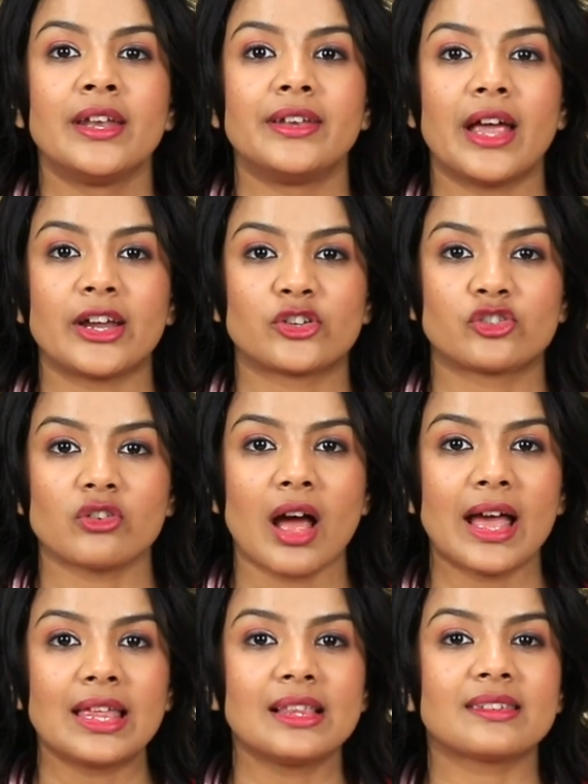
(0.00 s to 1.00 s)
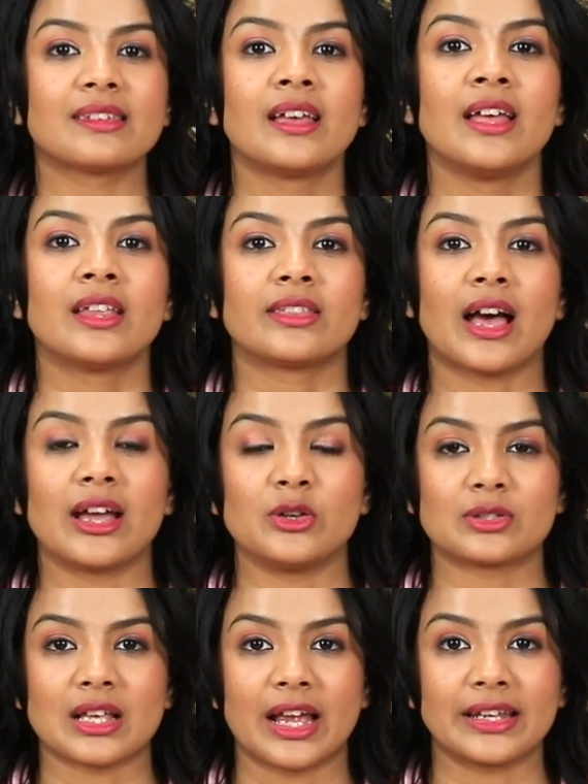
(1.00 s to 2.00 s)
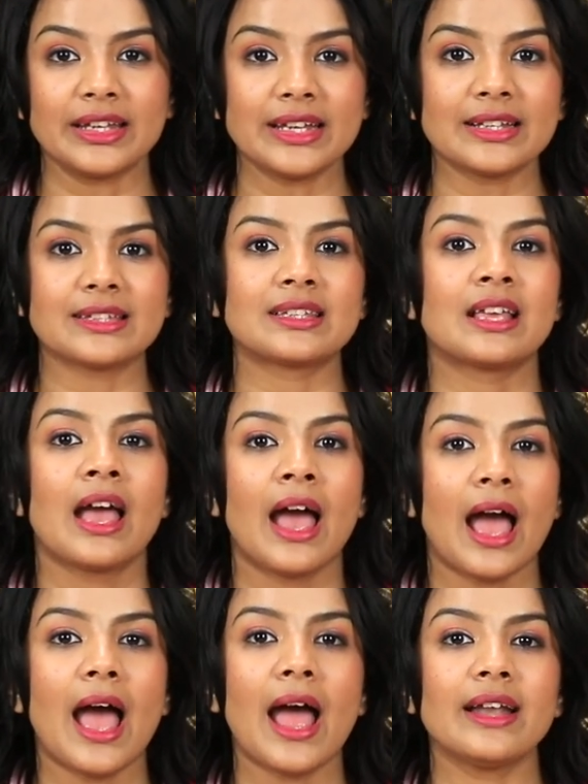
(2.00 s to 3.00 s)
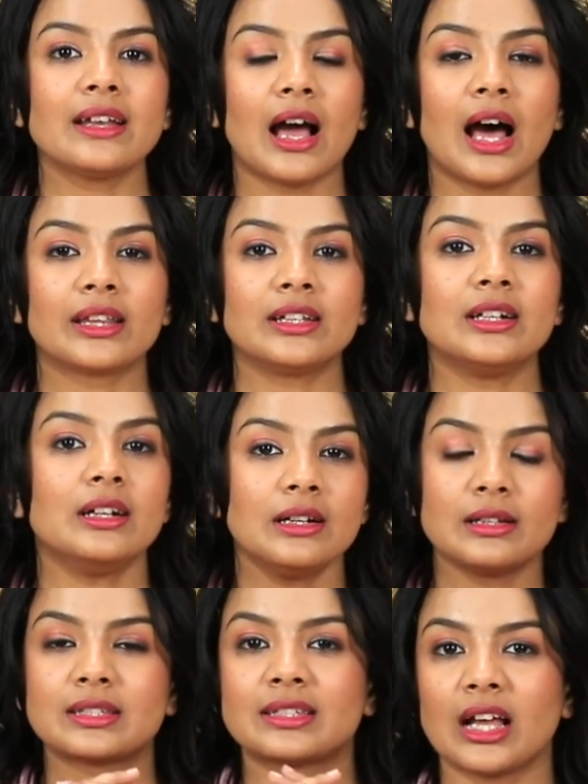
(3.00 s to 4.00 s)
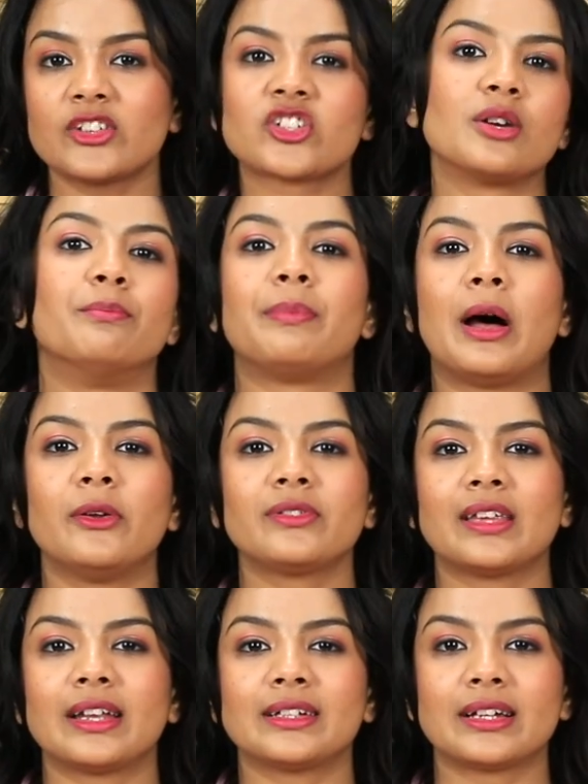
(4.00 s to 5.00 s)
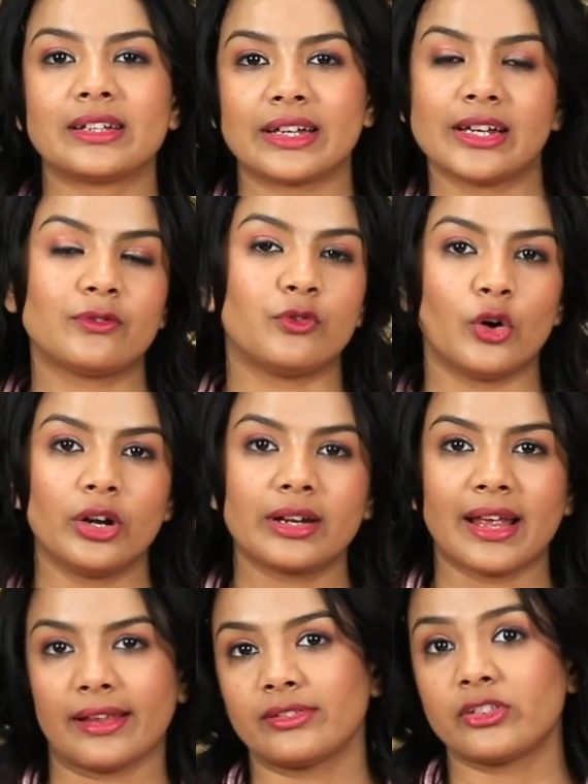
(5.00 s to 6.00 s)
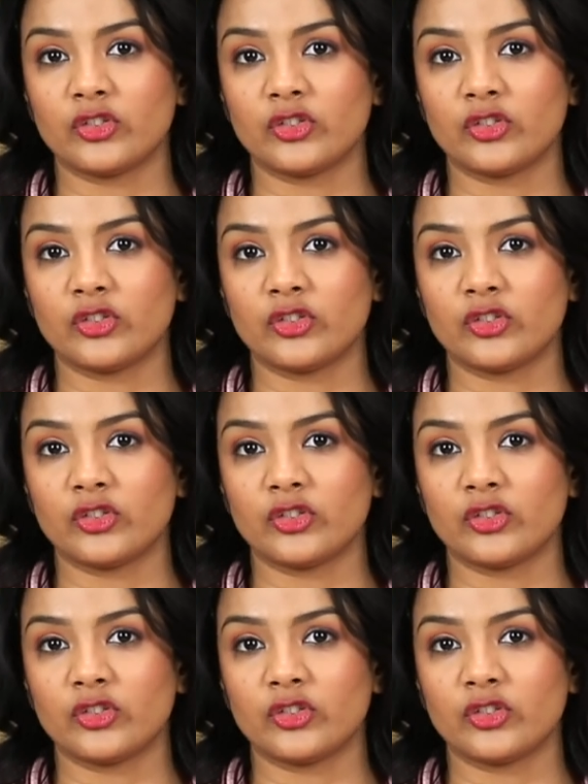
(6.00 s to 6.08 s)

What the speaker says: nitriles, thiocyanates, and other such compounds that are great for cancer